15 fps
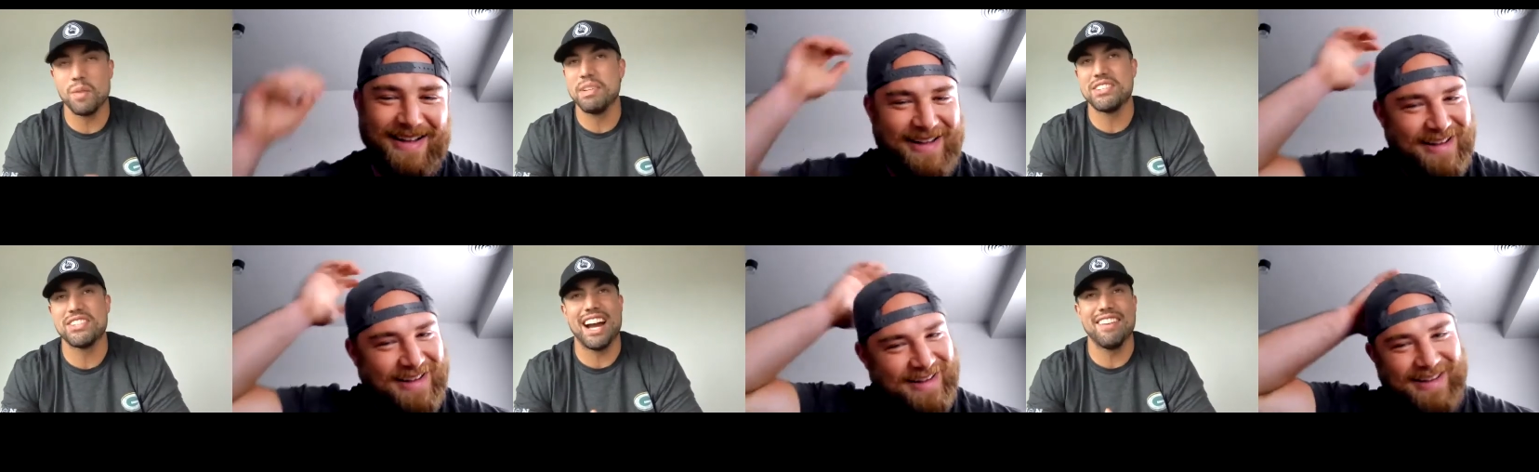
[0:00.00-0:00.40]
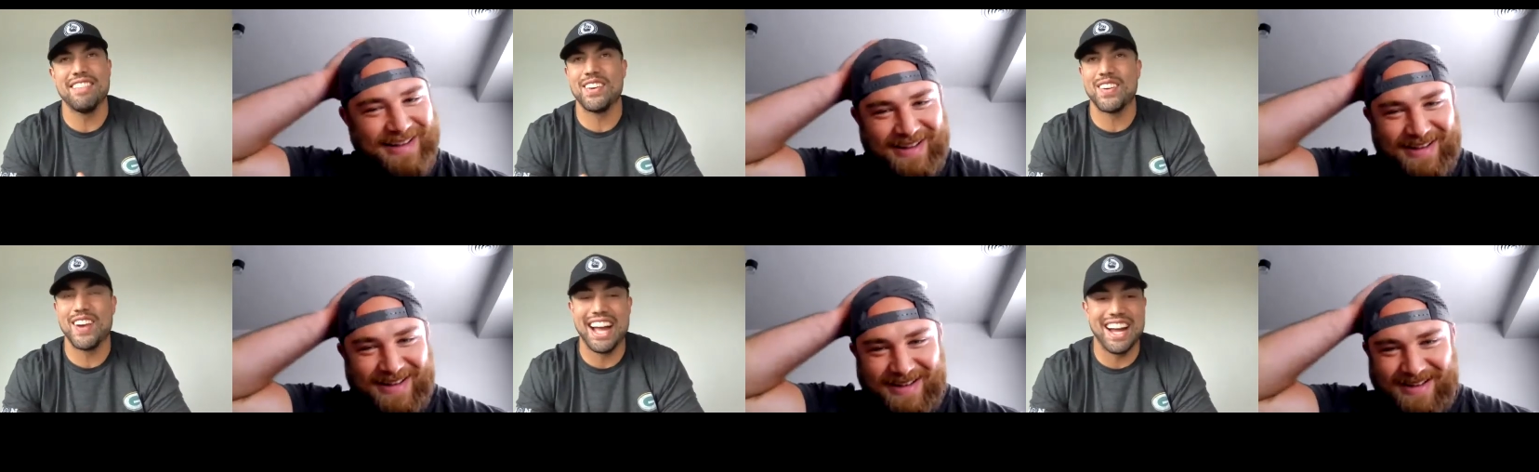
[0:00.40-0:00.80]
Speaker 1: will be
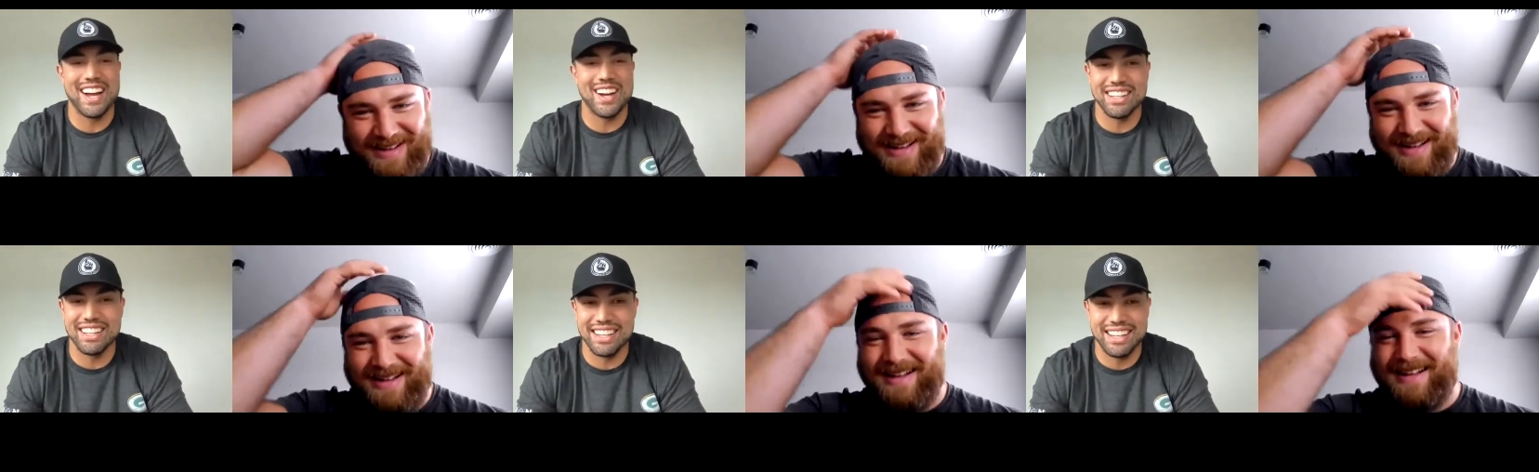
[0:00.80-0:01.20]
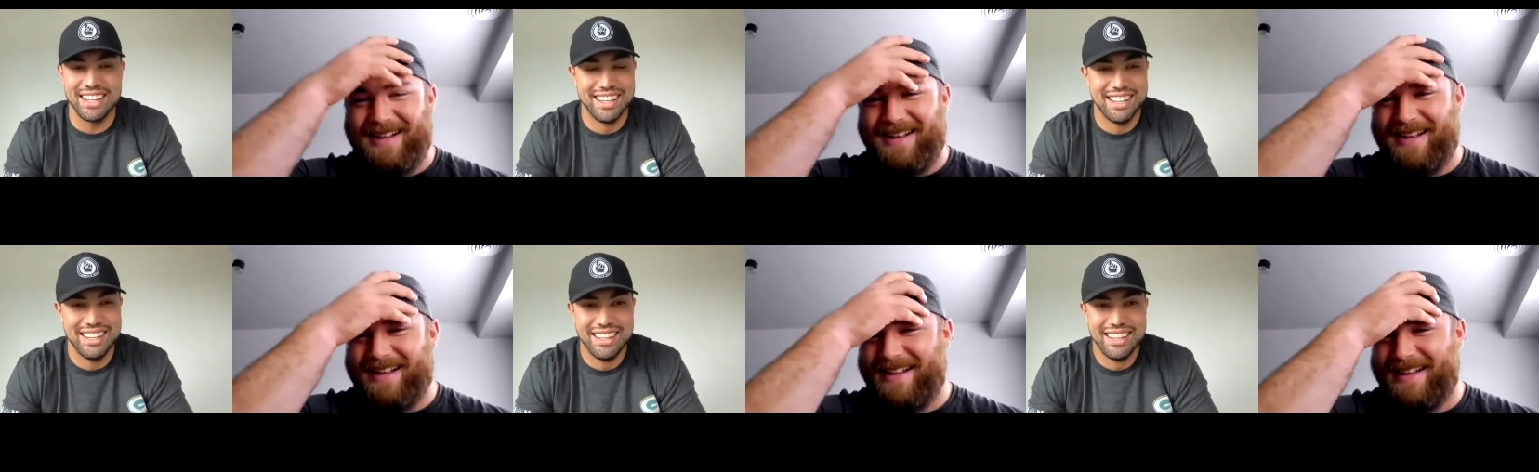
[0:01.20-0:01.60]
driving around
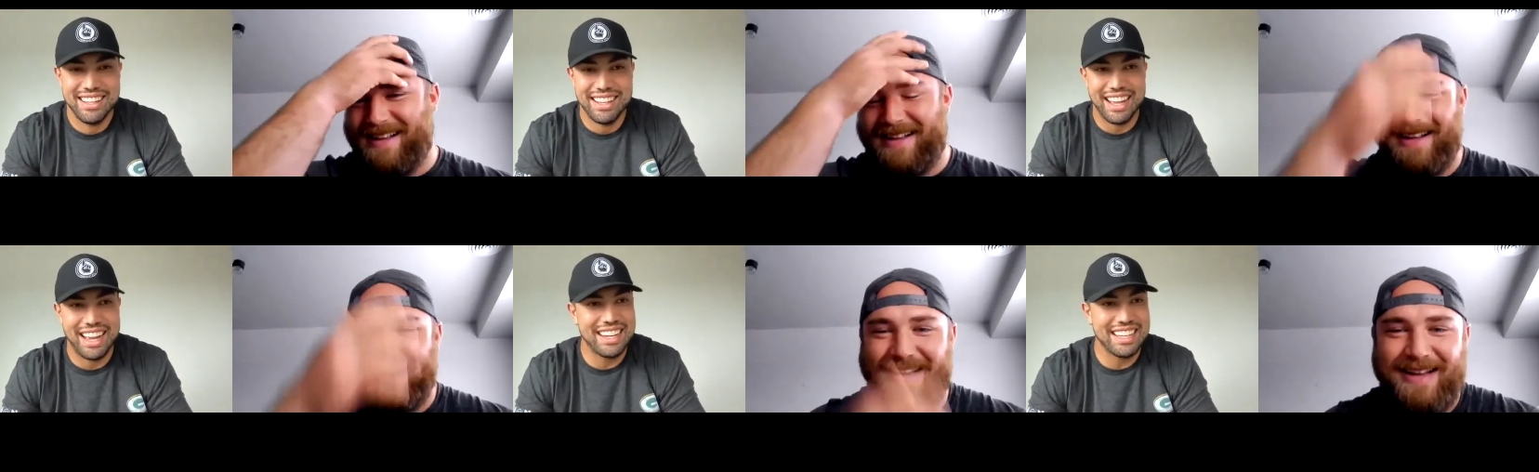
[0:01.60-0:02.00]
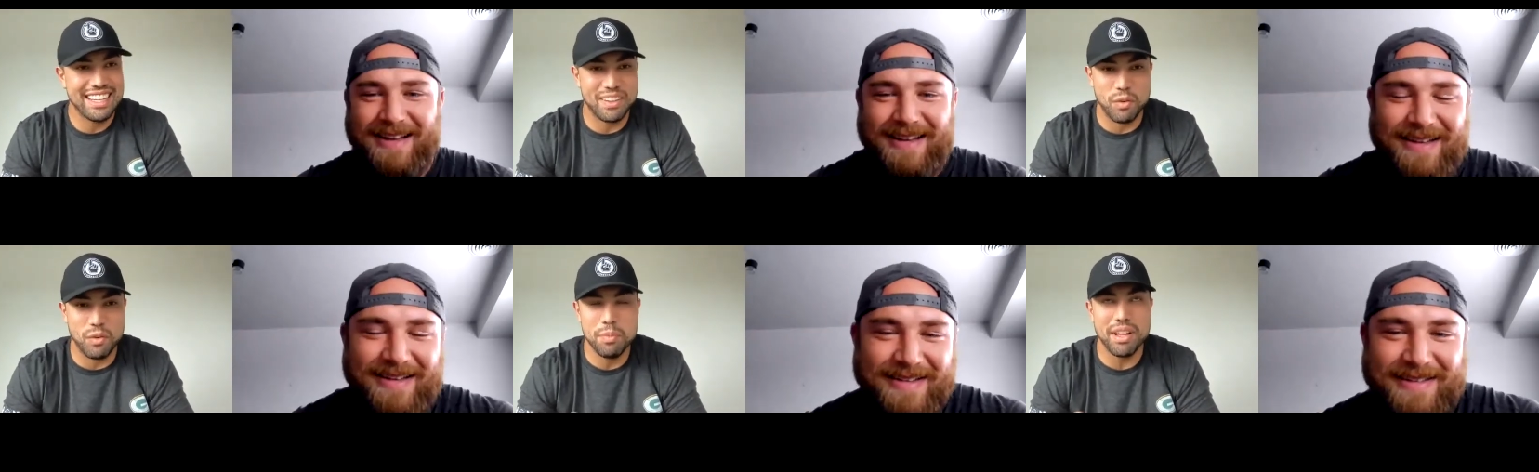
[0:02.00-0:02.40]
and, and
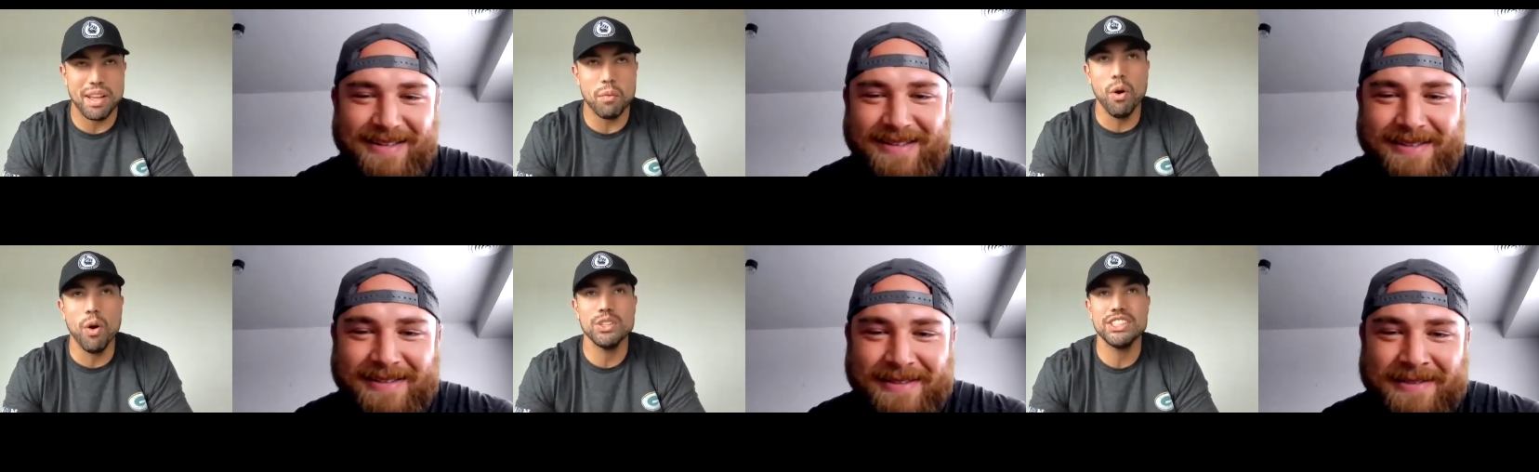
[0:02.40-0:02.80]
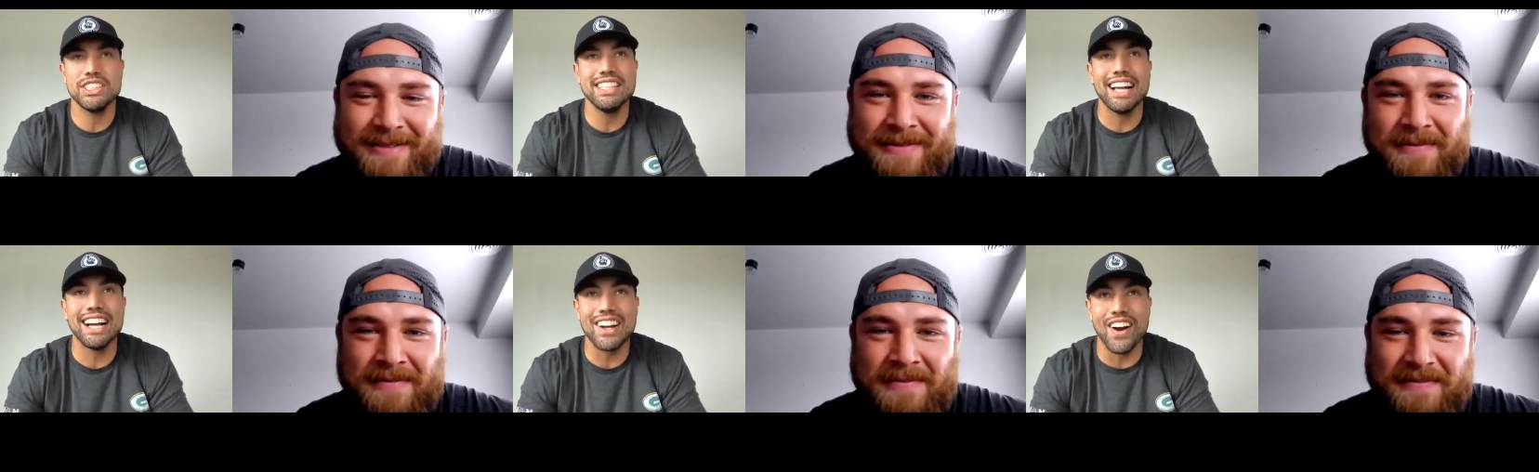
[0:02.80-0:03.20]
he will be like, Whoa, did you
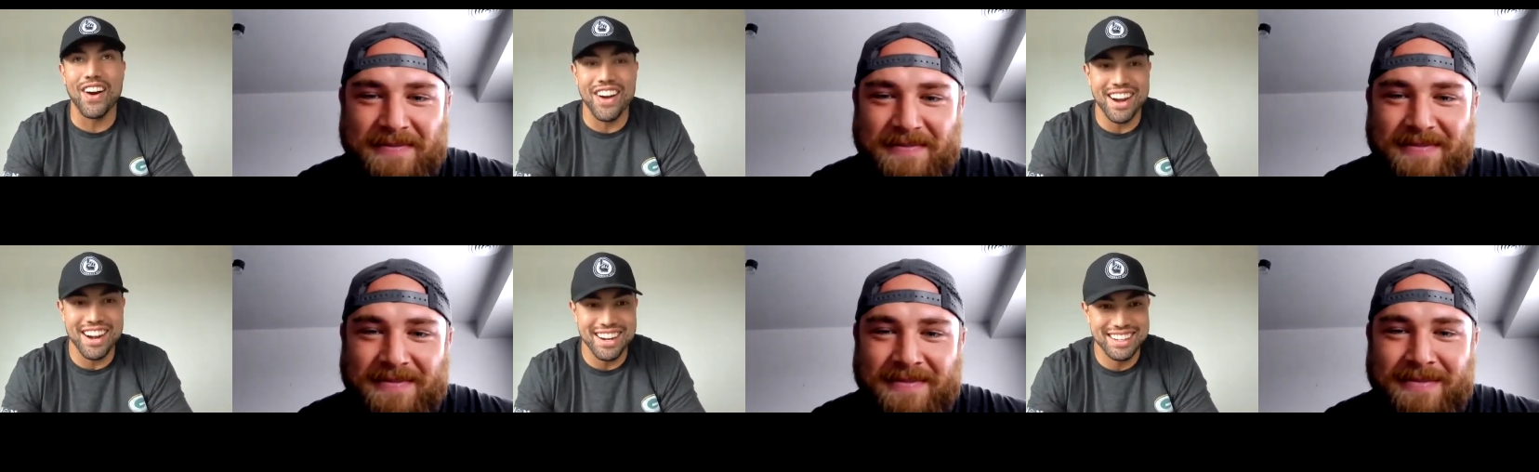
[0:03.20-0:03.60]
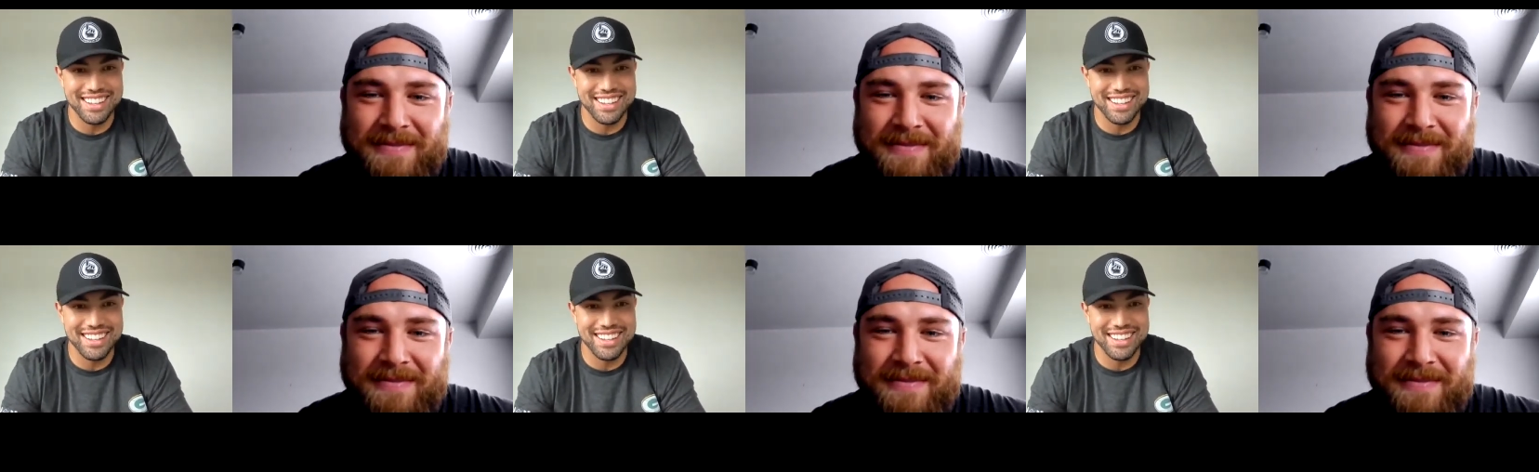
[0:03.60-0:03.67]
see that car?